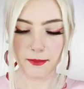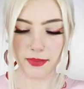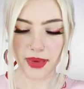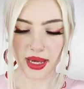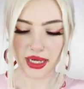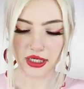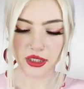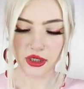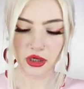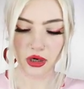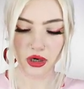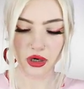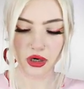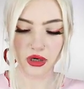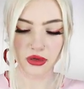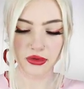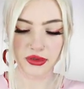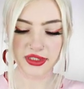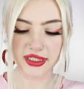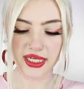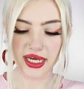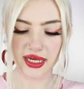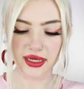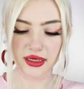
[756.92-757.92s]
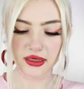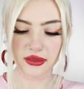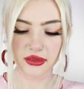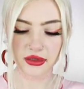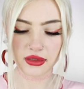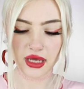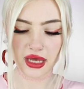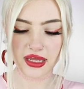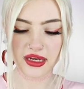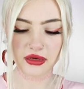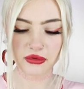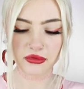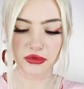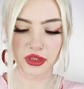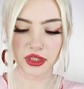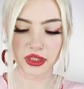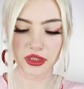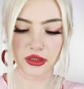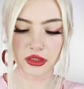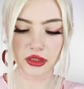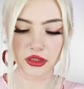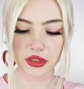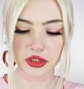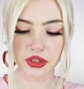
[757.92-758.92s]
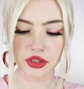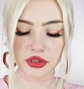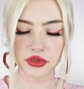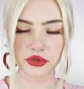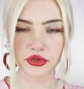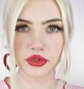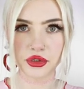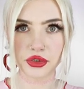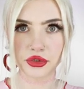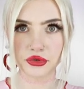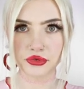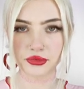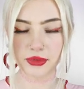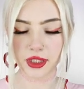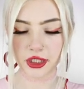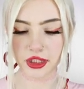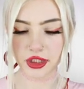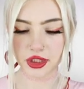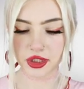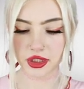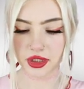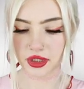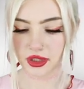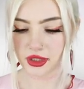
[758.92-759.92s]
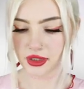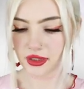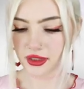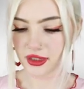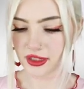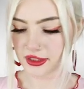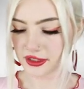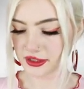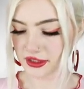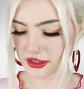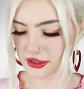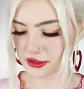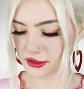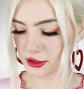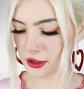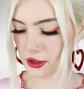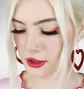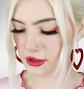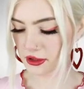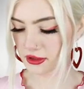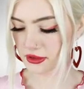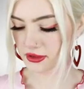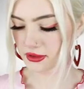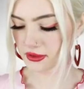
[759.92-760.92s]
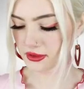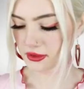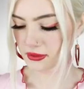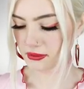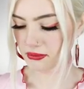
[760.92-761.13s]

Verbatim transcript: backyard deck. I didn't really look too, too much into their yard